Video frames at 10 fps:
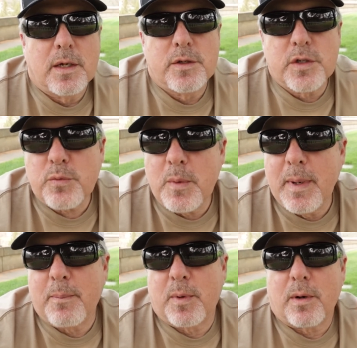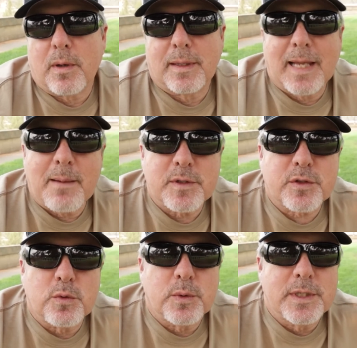Just remember, lineman
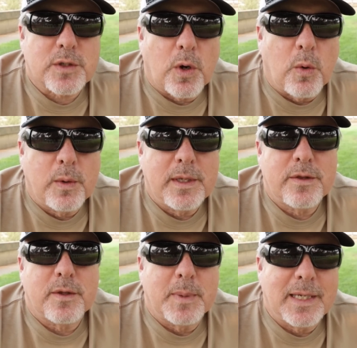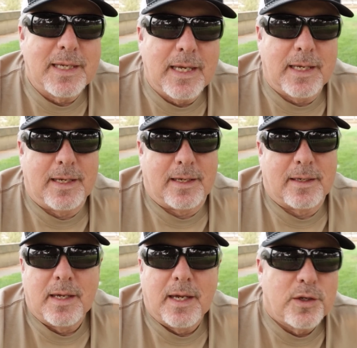school is only the beginning.
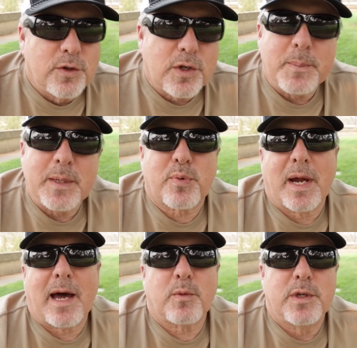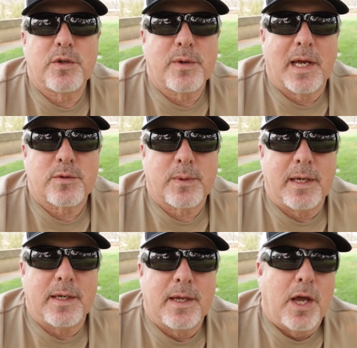You're going to be proud when you
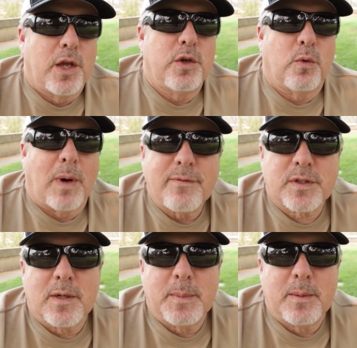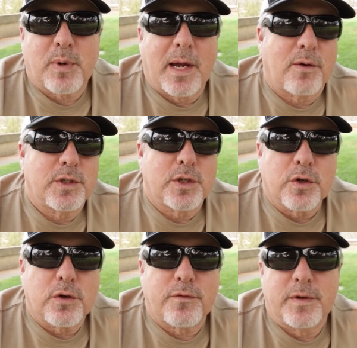graduate. Your wife's going to be proud, your
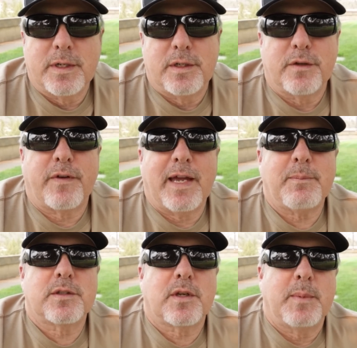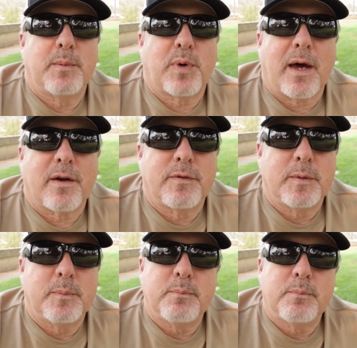girlfriend, your family's going to be proud of
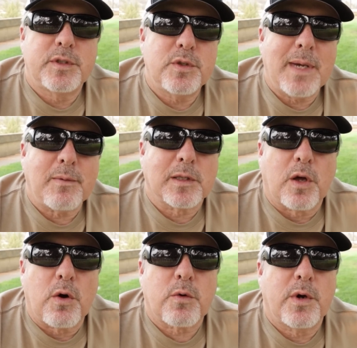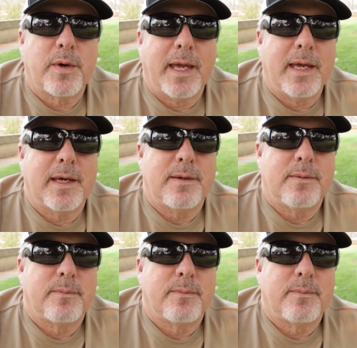you, but you have a long road ahead.